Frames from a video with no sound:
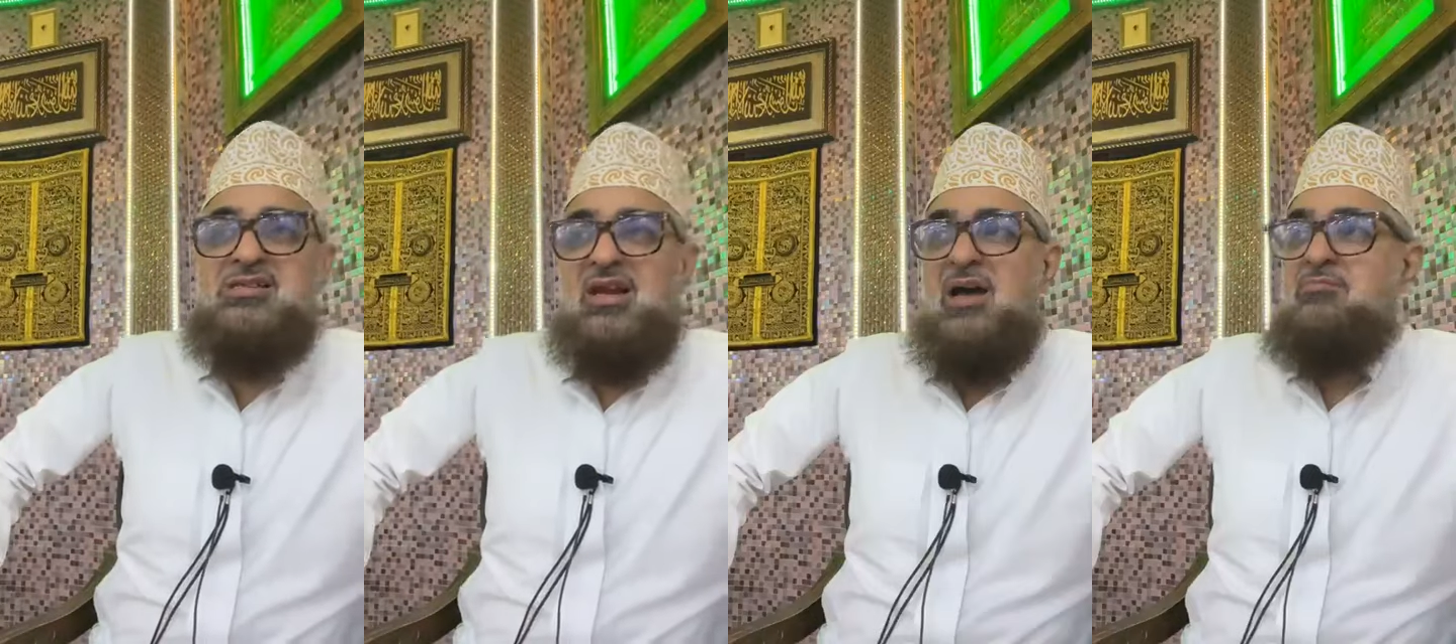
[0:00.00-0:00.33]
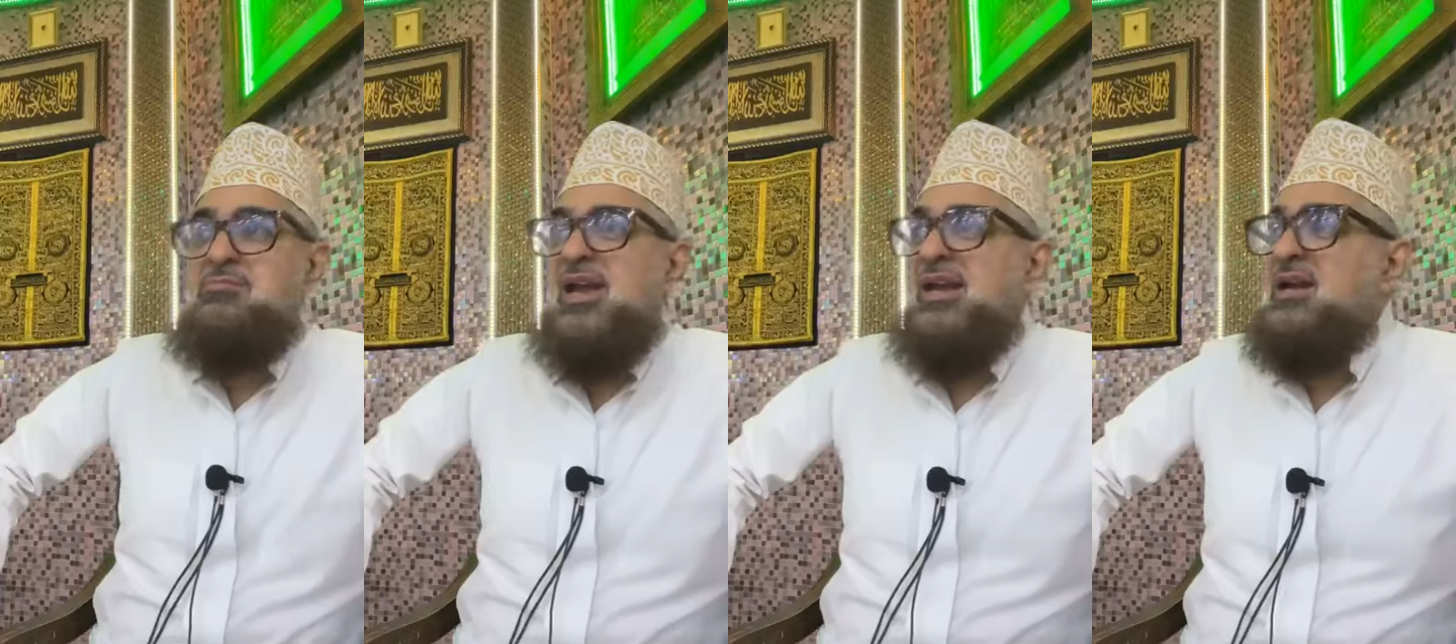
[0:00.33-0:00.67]
alayhi
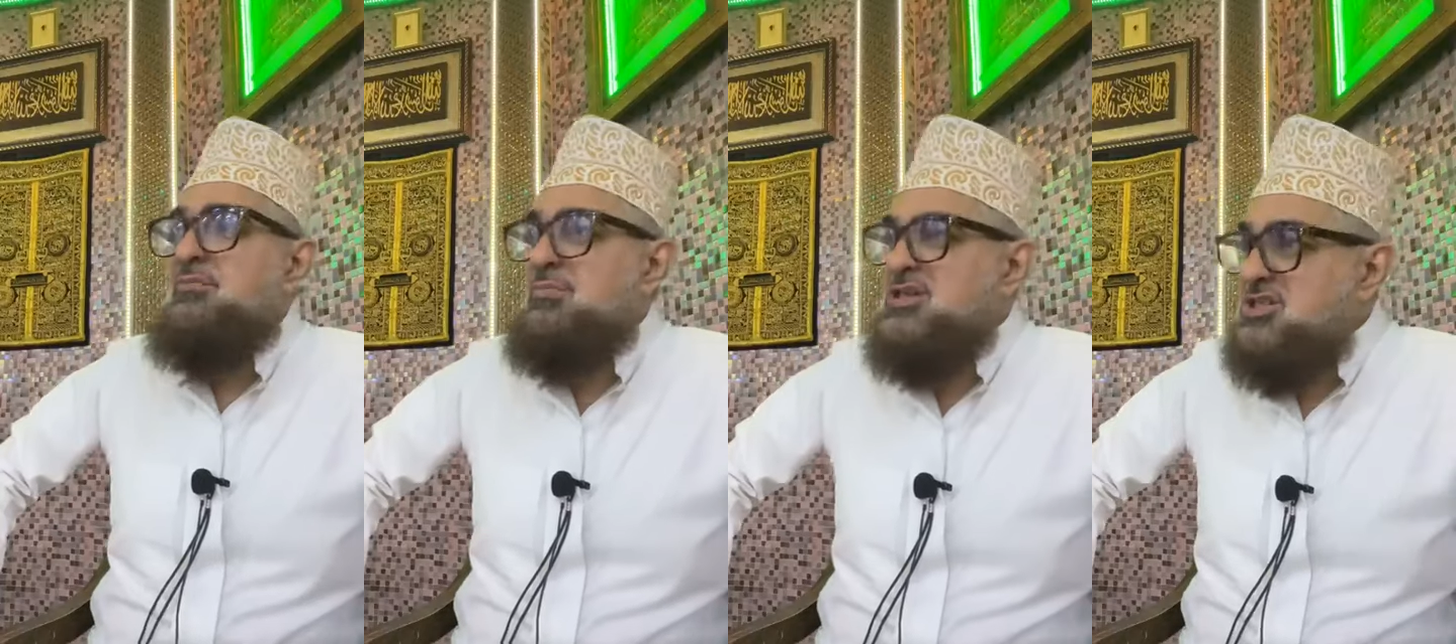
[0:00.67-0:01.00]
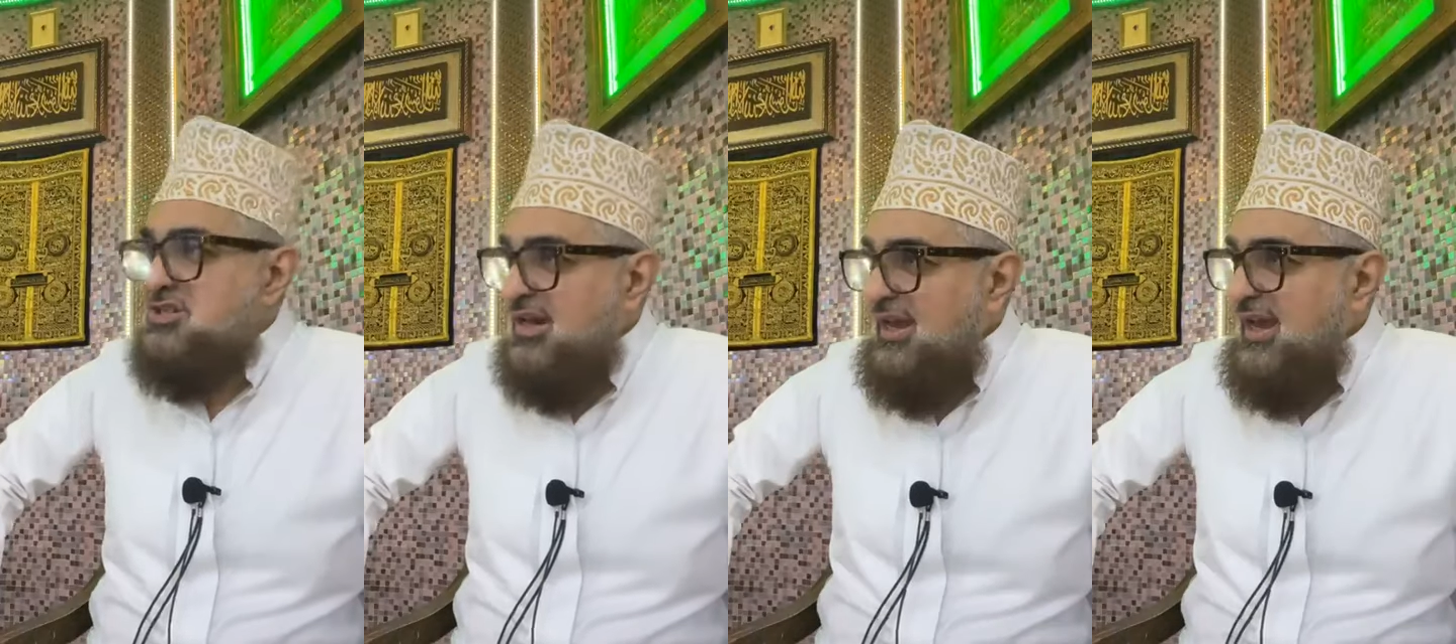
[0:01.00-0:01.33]
salam made a
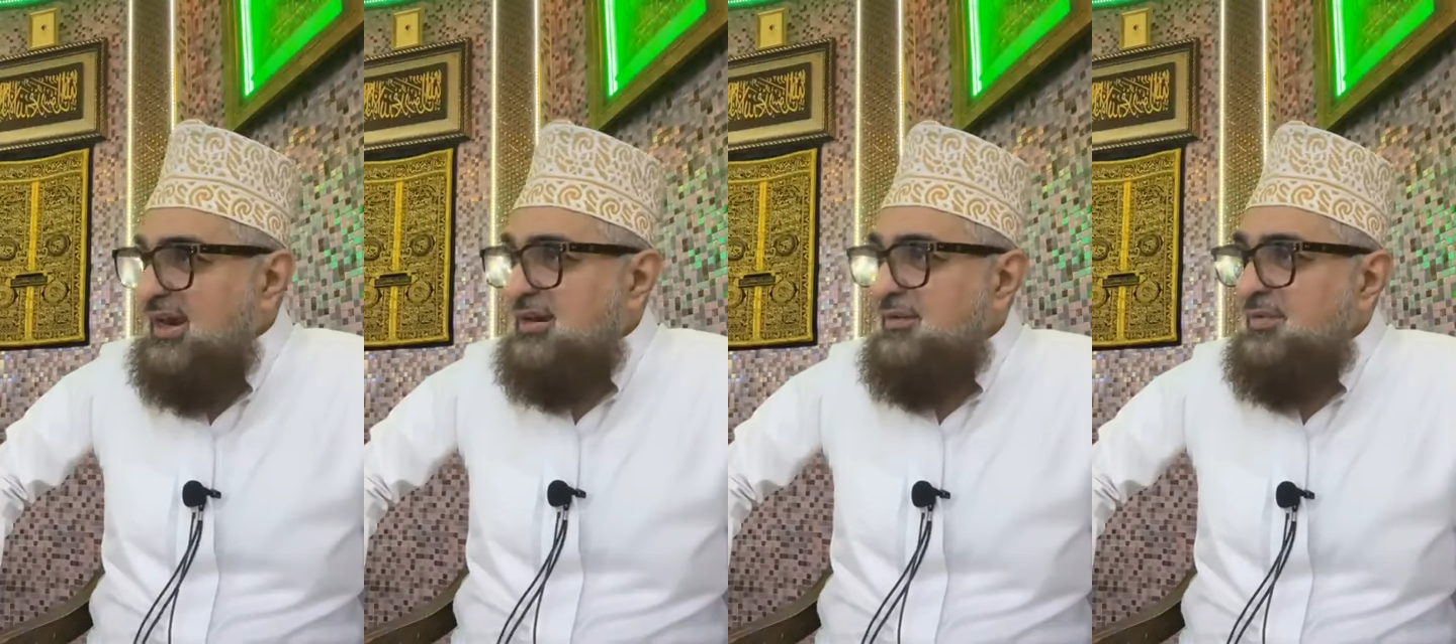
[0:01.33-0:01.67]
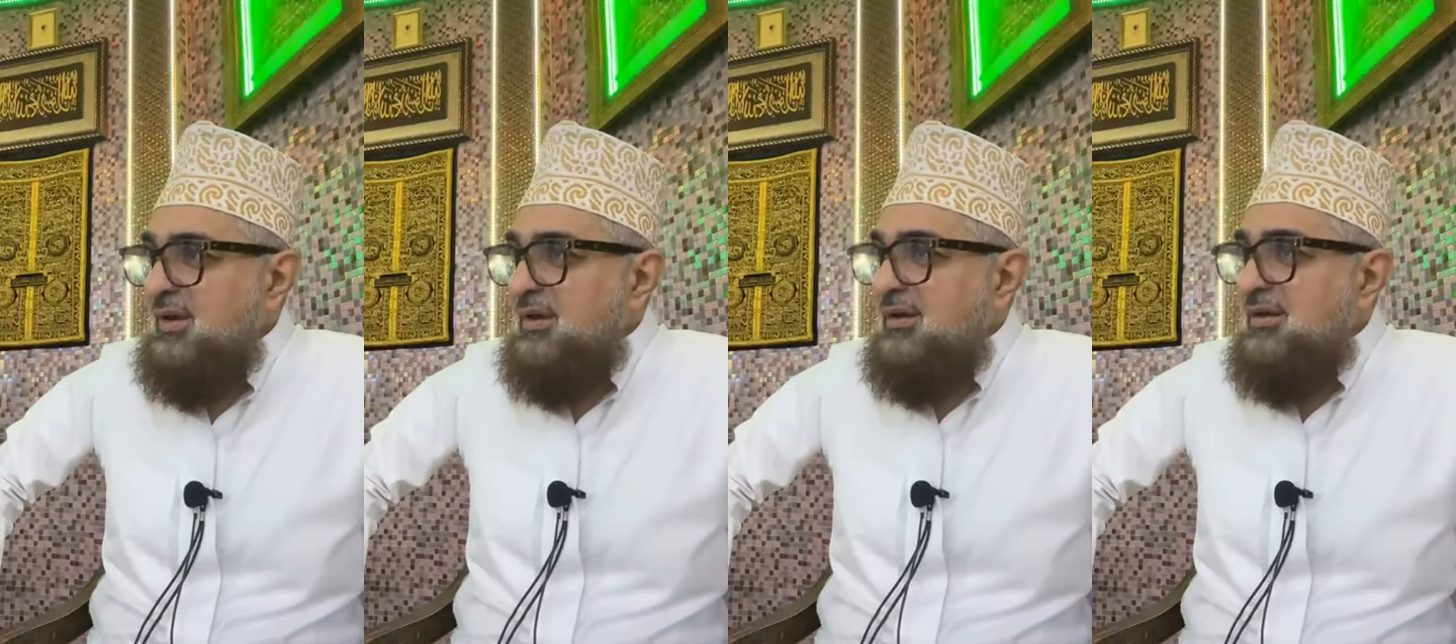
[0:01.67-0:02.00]

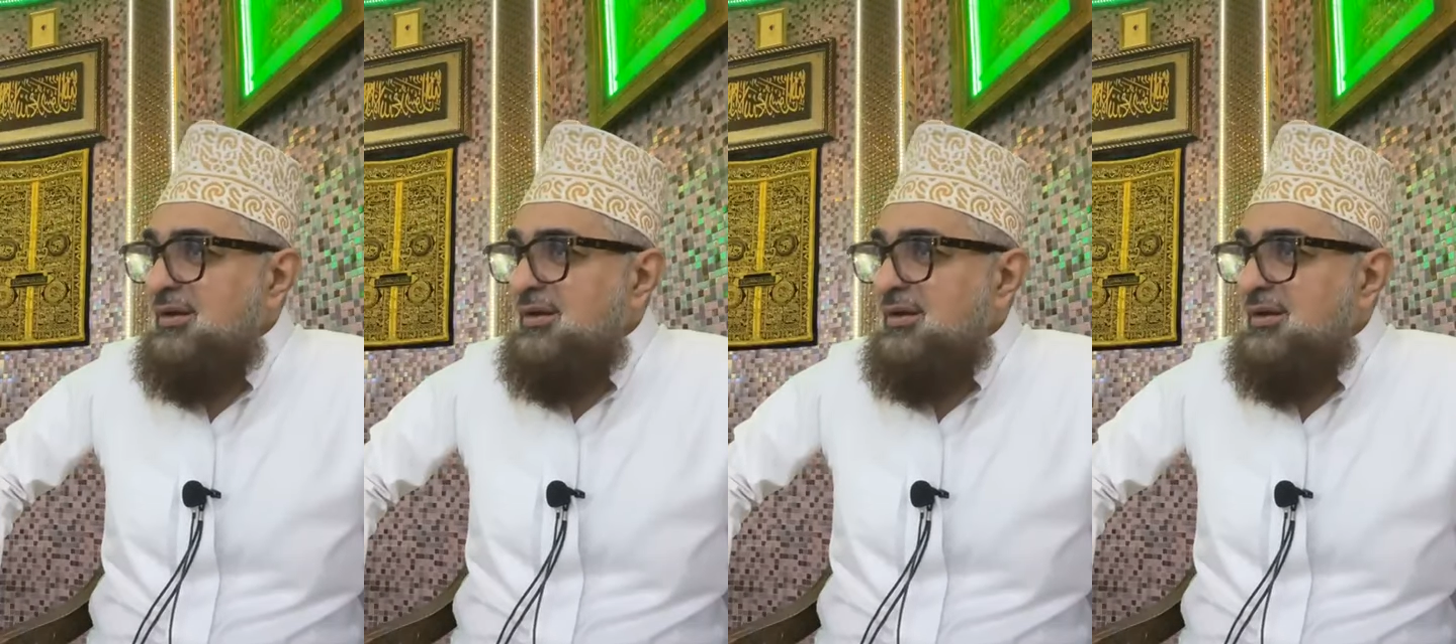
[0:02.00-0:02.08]
mistake